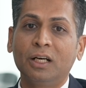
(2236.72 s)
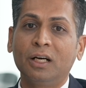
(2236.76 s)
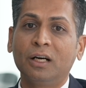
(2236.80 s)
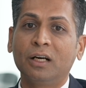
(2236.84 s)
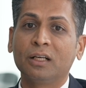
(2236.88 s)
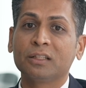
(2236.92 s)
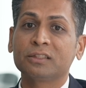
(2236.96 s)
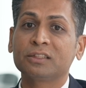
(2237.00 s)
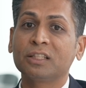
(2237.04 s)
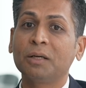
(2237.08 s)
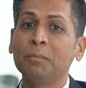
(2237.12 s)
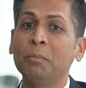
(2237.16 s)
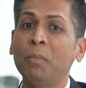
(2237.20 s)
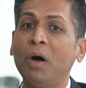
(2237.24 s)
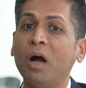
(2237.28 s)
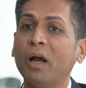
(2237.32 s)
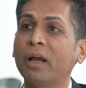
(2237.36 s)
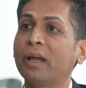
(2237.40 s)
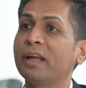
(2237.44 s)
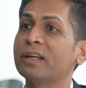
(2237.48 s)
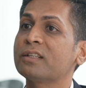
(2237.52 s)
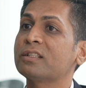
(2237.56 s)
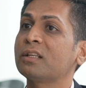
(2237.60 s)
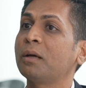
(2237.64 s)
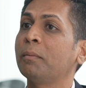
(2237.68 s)
Some
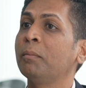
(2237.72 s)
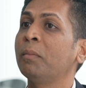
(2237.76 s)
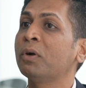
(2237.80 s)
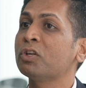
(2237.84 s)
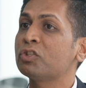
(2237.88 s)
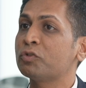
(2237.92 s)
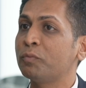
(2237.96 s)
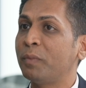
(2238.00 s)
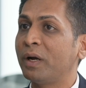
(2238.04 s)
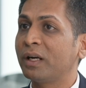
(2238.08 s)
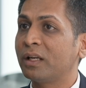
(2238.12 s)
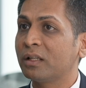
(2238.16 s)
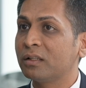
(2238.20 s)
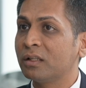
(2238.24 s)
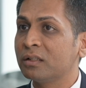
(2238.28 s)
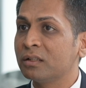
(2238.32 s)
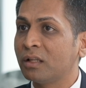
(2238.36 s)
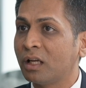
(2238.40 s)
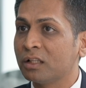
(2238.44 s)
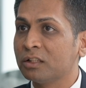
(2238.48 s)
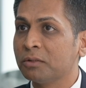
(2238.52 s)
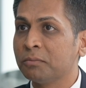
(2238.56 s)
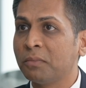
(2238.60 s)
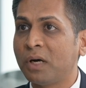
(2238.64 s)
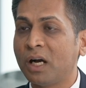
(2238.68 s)
markets are much better than the
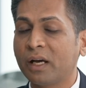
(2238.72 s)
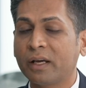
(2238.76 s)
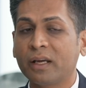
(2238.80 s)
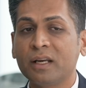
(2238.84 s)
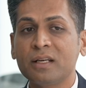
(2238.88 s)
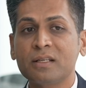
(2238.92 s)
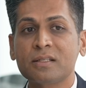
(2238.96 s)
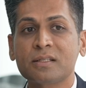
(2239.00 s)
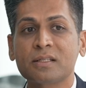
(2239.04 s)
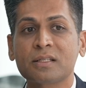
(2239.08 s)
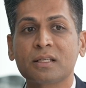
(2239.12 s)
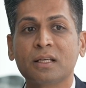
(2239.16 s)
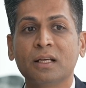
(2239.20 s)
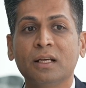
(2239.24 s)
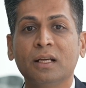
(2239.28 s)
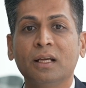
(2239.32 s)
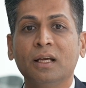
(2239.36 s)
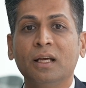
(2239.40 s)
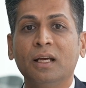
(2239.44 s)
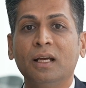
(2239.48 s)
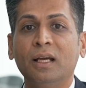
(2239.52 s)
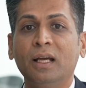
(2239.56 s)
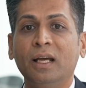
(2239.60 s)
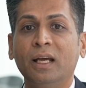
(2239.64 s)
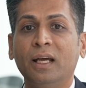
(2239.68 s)
other markets.
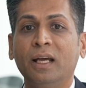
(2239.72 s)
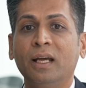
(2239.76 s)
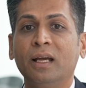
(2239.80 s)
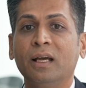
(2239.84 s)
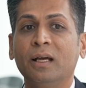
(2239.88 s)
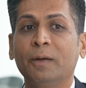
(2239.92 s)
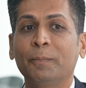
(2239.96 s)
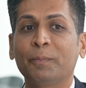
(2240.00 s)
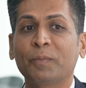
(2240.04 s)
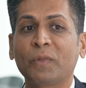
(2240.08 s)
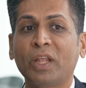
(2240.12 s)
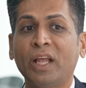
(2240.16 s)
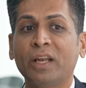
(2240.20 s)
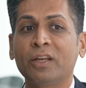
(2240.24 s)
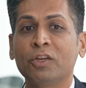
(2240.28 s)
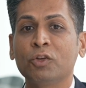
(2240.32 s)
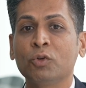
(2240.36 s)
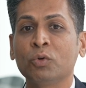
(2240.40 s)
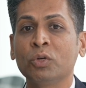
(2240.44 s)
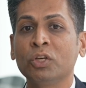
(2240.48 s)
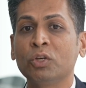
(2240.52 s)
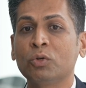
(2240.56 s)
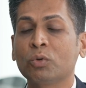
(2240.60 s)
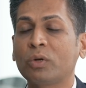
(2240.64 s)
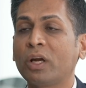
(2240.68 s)
And you
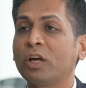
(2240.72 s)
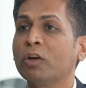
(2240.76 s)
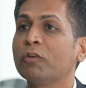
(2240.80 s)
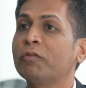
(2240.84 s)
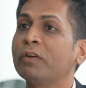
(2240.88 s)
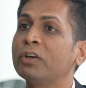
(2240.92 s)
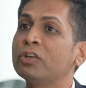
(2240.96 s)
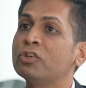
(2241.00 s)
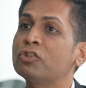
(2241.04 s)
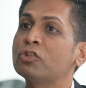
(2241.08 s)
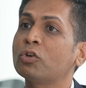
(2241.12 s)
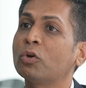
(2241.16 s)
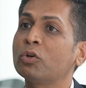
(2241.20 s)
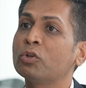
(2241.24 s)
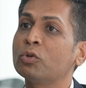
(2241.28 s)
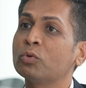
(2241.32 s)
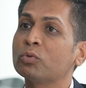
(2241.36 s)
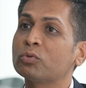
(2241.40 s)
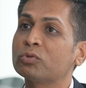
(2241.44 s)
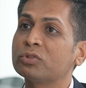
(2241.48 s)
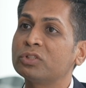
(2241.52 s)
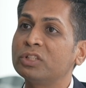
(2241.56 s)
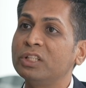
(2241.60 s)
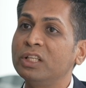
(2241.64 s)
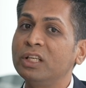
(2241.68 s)
need to kind of ensure you
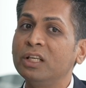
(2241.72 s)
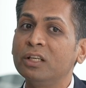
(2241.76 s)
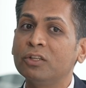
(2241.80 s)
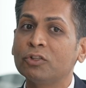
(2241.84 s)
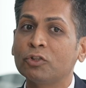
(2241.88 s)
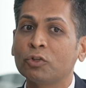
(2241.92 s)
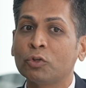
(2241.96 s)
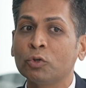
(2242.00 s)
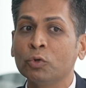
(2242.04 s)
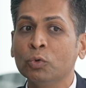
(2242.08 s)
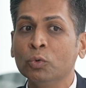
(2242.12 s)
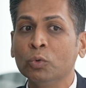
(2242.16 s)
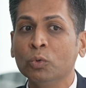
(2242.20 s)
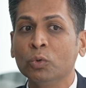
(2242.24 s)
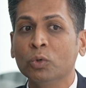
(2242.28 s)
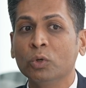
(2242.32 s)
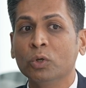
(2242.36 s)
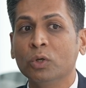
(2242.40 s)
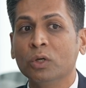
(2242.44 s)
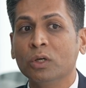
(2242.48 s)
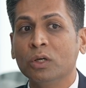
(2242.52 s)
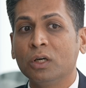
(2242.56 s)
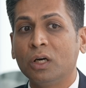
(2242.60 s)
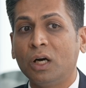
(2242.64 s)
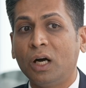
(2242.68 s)
see through
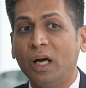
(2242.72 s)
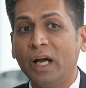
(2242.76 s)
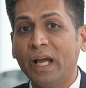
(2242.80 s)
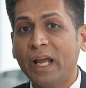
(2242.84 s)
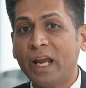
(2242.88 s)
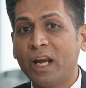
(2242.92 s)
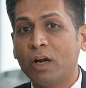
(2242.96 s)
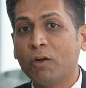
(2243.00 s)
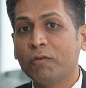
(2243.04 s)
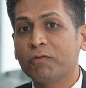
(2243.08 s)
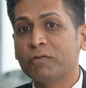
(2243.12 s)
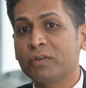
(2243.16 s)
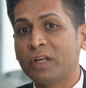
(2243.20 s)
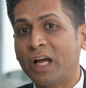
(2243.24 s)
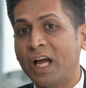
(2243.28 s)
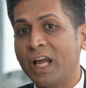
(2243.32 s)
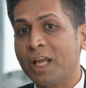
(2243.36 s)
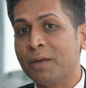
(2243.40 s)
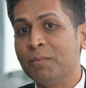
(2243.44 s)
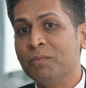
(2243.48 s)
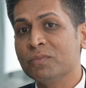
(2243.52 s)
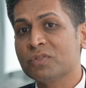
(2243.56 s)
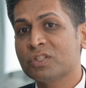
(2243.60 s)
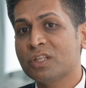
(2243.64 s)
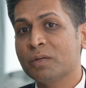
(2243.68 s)
ahead of
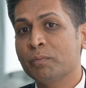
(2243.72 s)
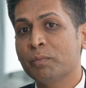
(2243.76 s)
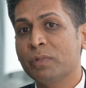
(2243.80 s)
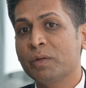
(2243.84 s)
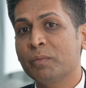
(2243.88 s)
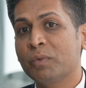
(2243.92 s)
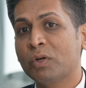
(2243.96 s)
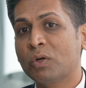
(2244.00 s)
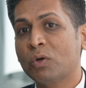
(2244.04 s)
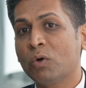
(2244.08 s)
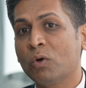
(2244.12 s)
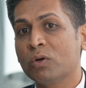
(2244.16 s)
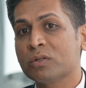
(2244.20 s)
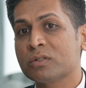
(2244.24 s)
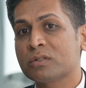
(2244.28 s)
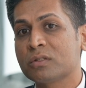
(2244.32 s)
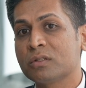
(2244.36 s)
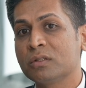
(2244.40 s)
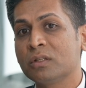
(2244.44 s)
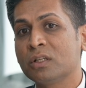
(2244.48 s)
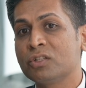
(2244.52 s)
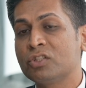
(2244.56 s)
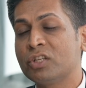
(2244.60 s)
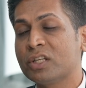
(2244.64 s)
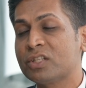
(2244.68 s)
time, simply because
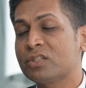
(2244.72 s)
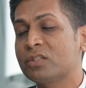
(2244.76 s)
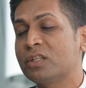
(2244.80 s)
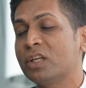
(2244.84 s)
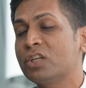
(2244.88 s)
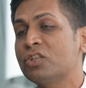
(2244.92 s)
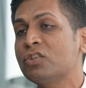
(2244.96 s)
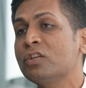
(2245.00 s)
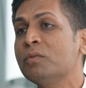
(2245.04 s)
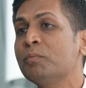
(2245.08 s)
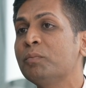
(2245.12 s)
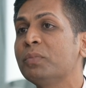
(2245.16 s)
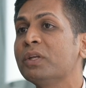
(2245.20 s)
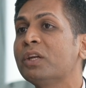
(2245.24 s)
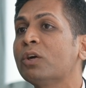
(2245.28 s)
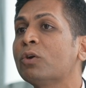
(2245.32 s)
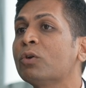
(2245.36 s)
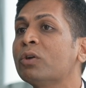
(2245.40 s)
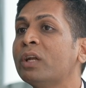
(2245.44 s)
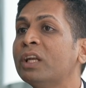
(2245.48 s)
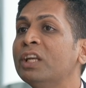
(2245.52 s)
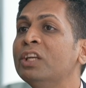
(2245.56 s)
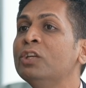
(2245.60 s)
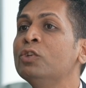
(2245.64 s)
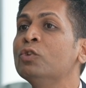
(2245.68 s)
the gestation period on
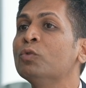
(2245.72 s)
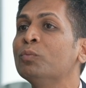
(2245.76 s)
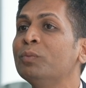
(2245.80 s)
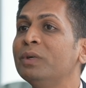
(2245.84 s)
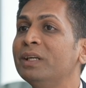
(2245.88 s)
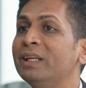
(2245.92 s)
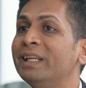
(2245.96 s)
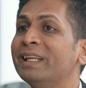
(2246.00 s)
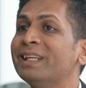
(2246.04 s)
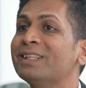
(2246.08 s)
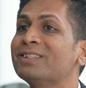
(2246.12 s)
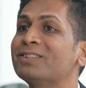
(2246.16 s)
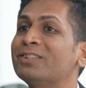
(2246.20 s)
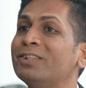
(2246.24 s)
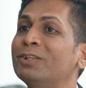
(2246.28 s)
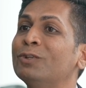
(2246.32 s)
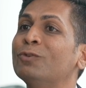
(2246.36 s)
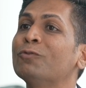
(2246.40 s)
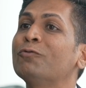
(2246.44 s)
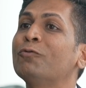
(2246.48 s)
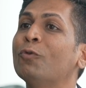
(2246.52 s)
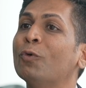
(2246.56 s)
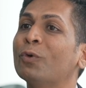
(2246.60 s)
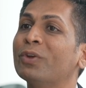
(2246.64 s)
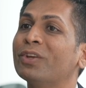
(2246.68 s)
any new building is 3 to
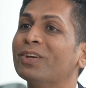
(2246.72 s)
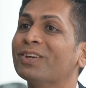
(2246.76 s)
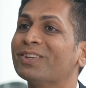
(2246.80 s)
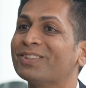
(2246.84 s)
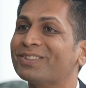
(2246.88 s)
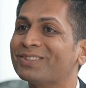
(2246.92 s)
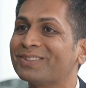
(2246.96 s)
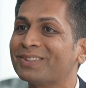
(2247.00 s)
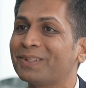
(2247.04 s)
4 years.